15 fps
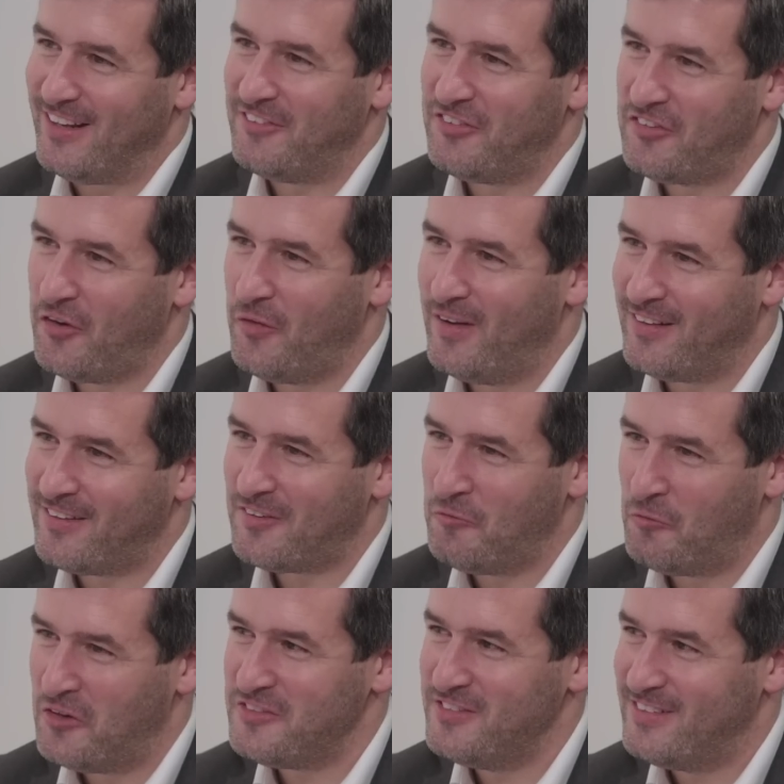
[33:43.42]
Stuart
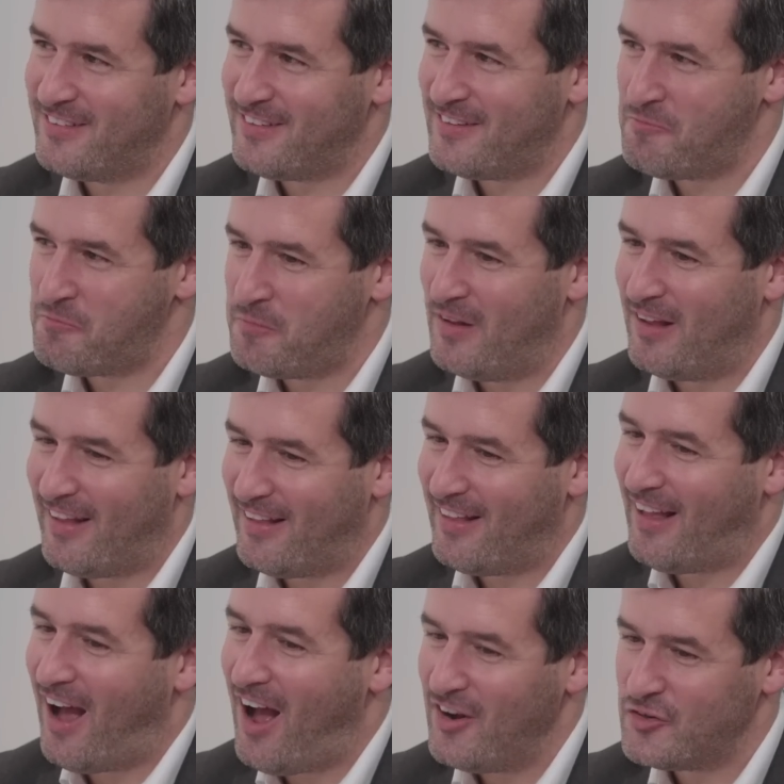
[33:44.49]
wasn't
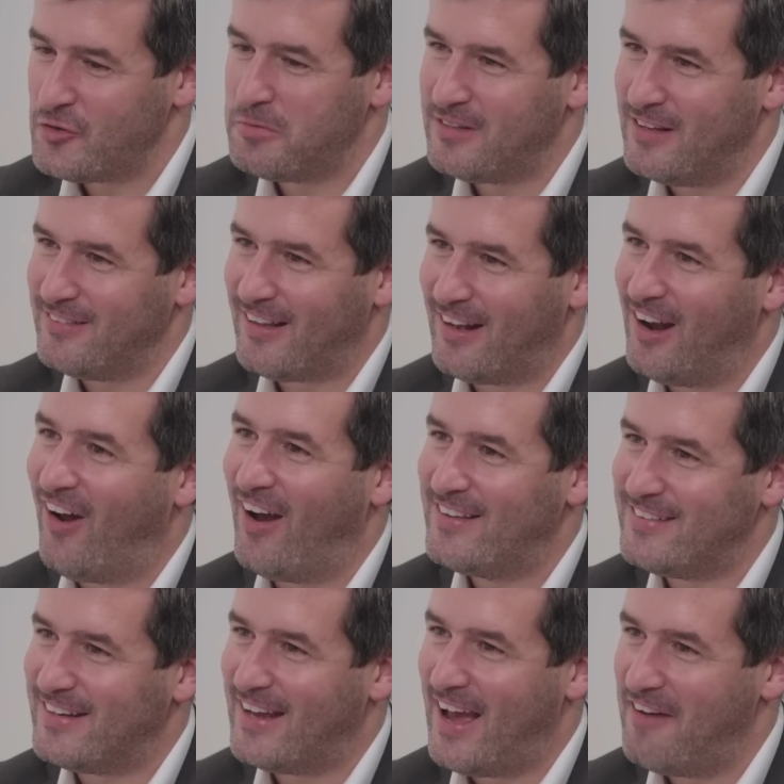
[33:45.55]
100%
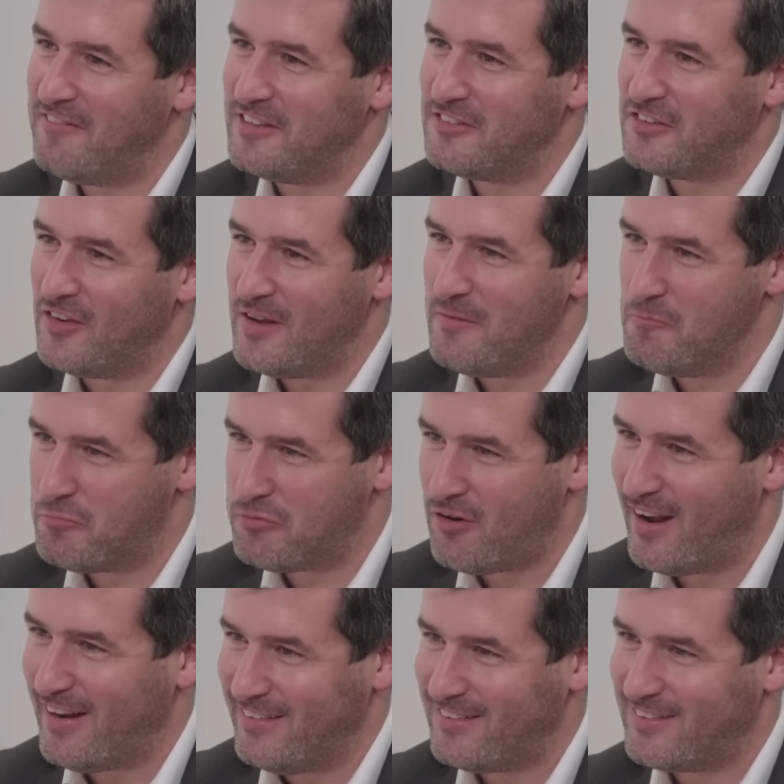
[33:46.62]
delighted at having to
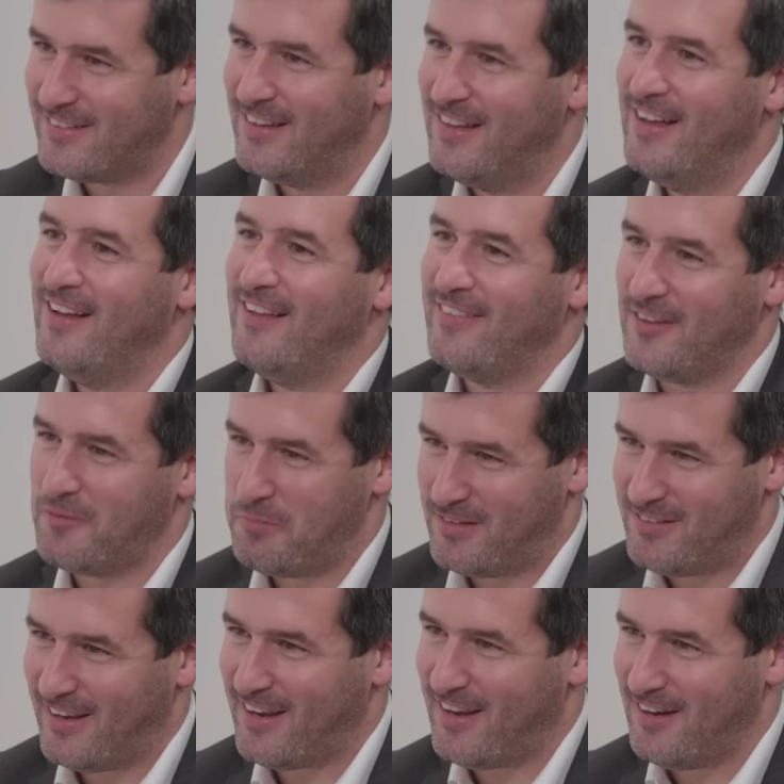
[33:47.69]
embrace this
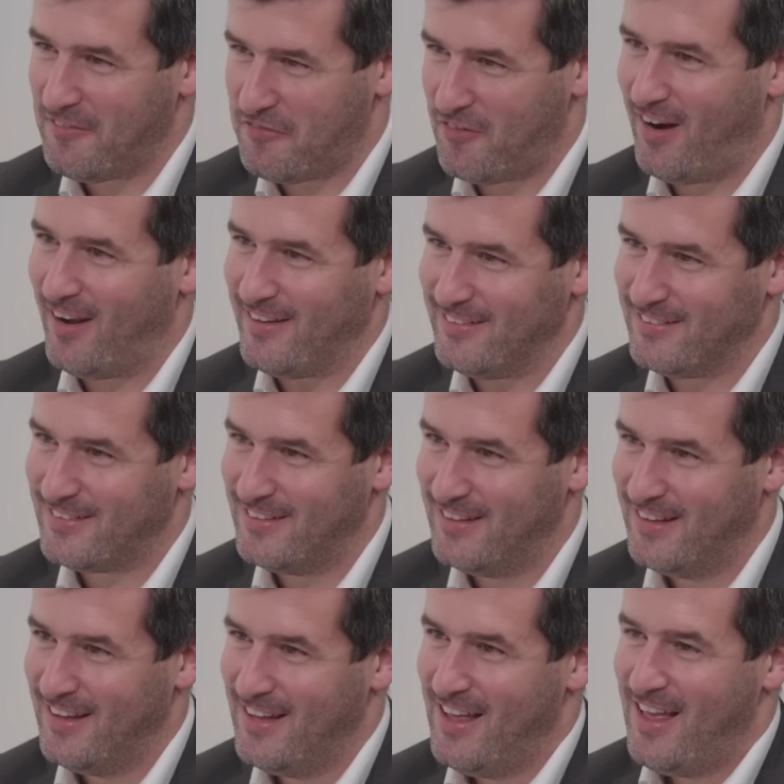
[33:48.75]
particular phrase.
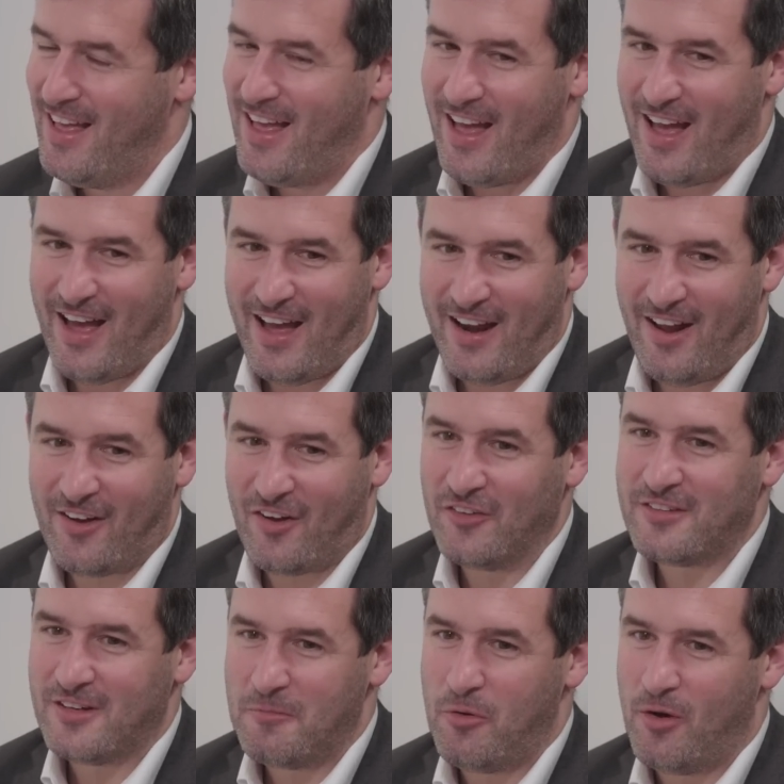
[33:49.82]
And I got
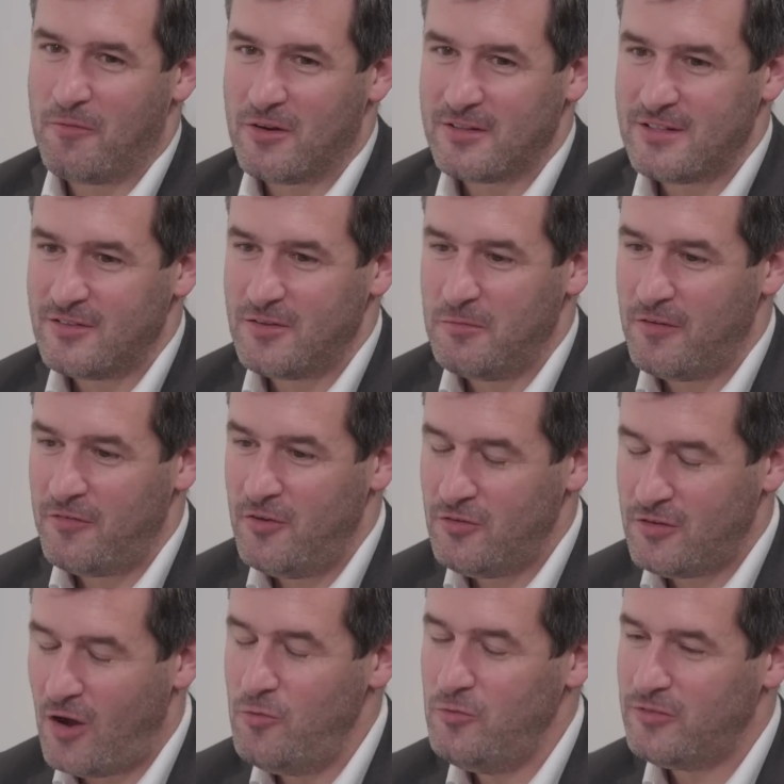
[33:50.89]
to the point where I said to him, if you
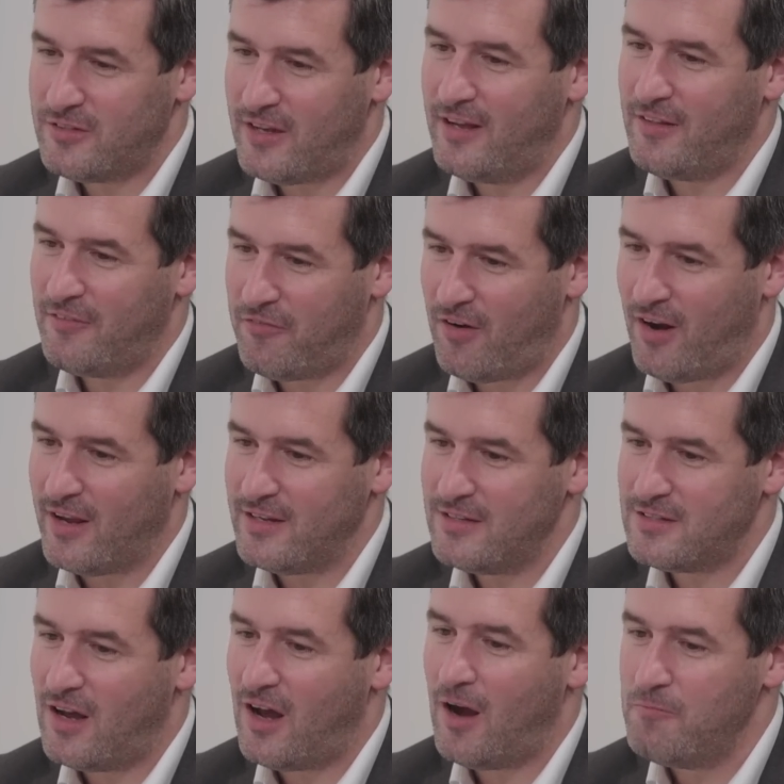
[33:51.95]
don't say the
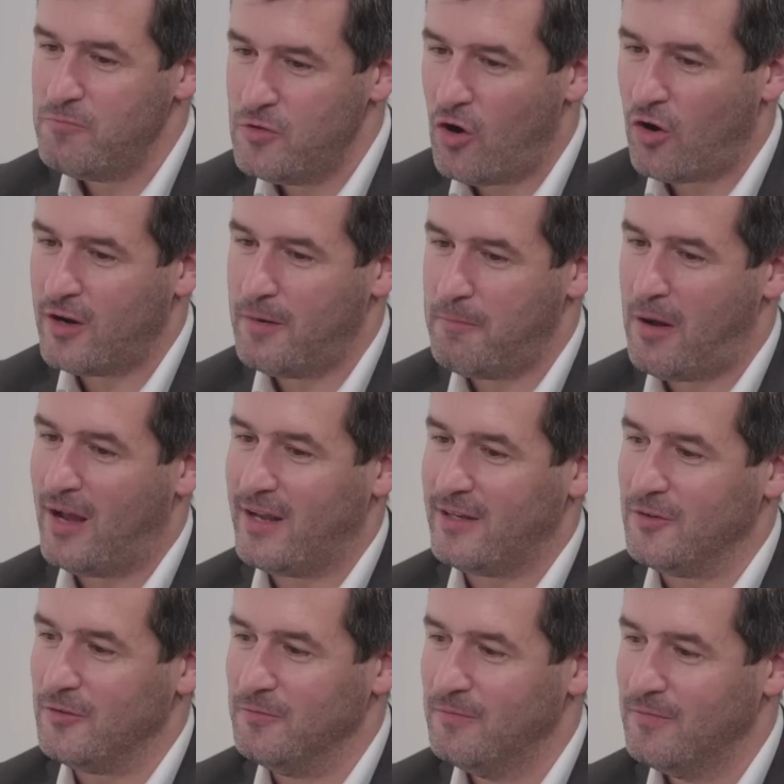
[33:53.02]
phrase, I'm not going to pay
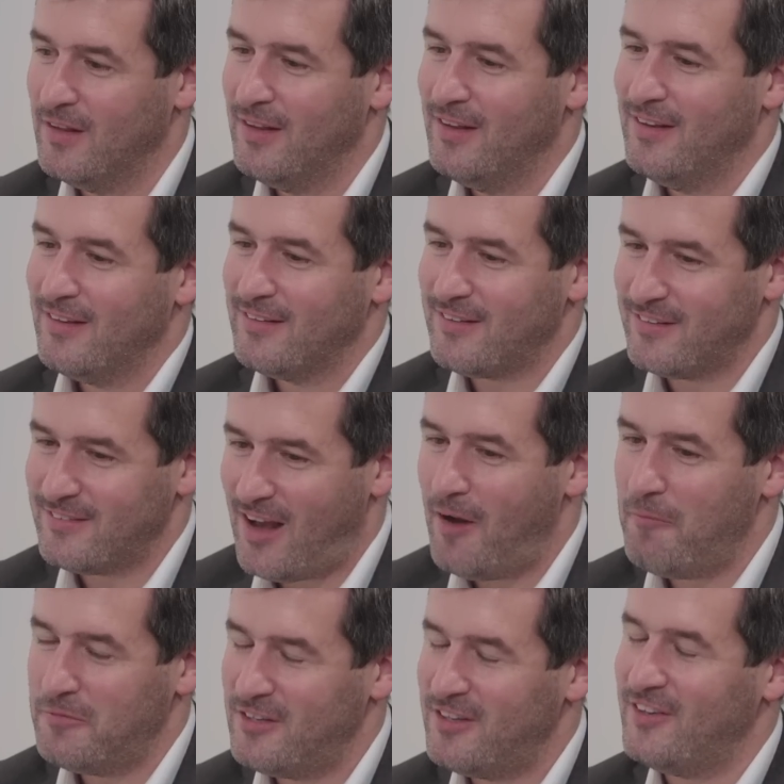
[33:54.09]
you. So it's
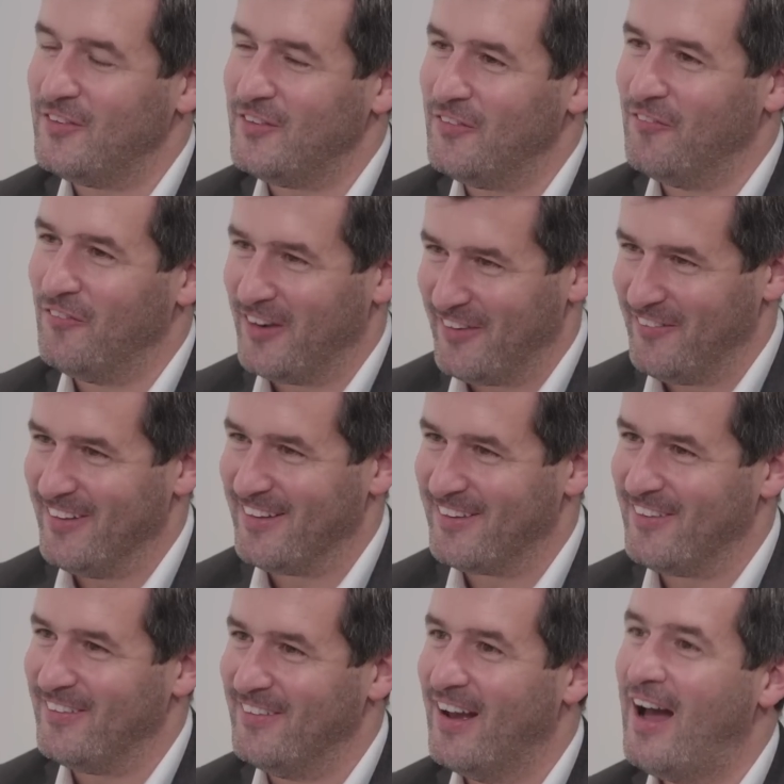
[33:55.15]
up to you what you want
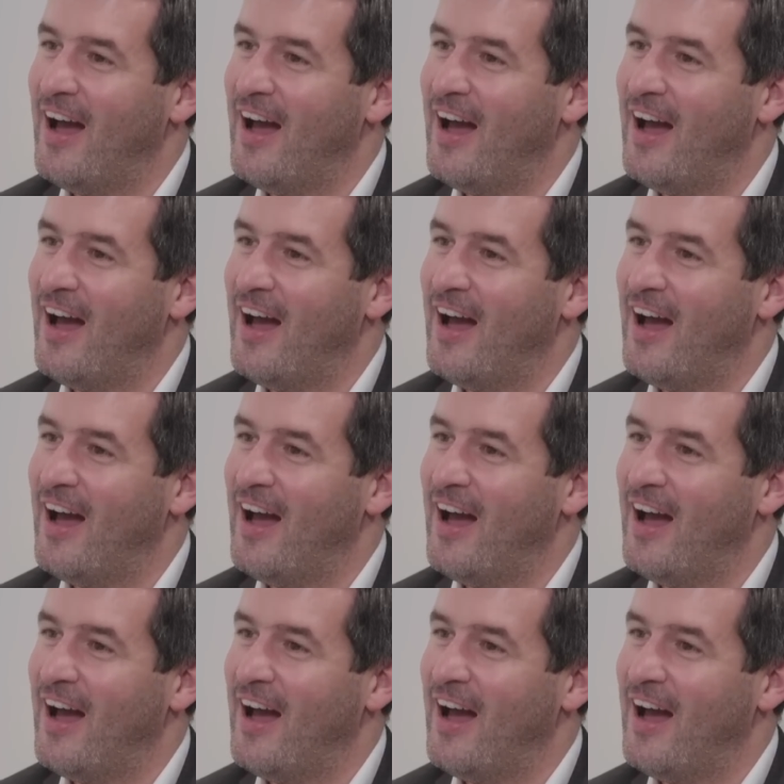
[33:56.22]
to do.